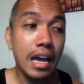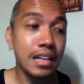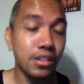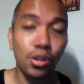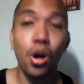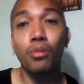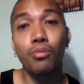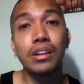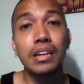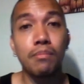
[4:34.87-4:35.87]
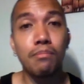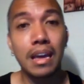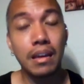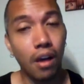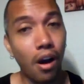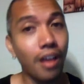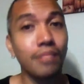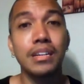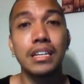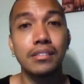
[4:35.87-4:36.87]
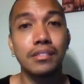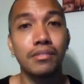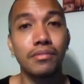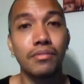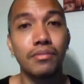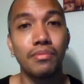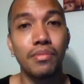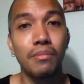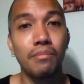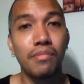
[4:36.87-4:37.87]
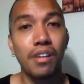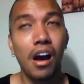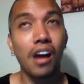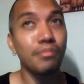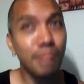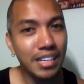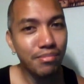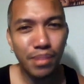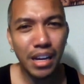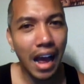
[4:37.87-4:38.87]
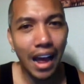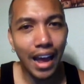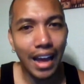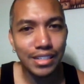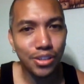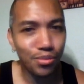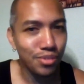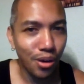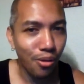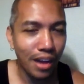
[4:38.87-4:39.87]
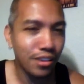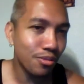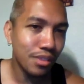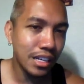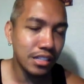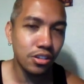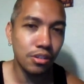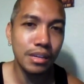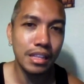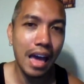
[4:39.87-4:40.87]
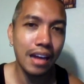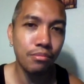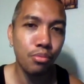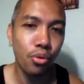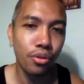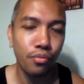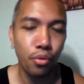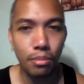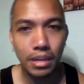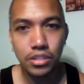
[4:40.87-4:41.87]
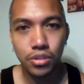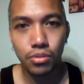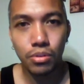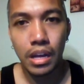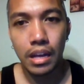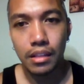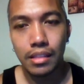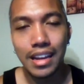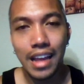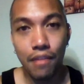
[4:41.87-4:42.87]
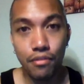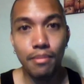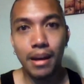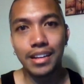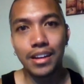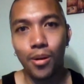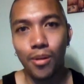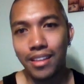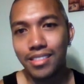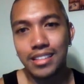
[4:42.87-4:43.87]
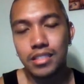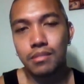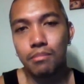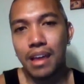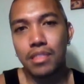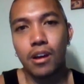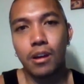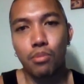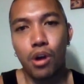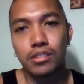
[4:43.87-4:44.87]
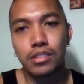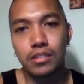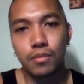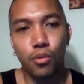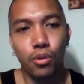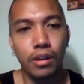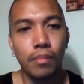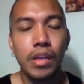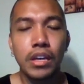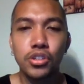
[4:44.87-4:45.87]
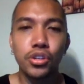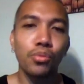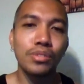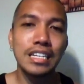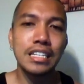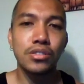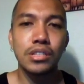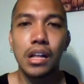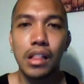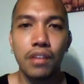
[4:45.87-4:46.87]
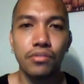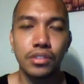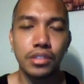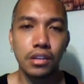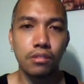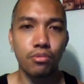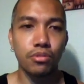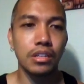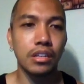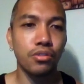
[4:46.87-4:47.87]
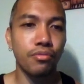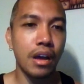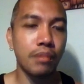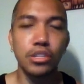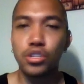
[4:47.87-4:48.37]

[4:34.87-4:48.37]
In the long run, it may haunt me, but I don't know. I don't think it's going to be that important for me to let everybody know, and that's my thought and process for it. You don't need to tell every single person in your family.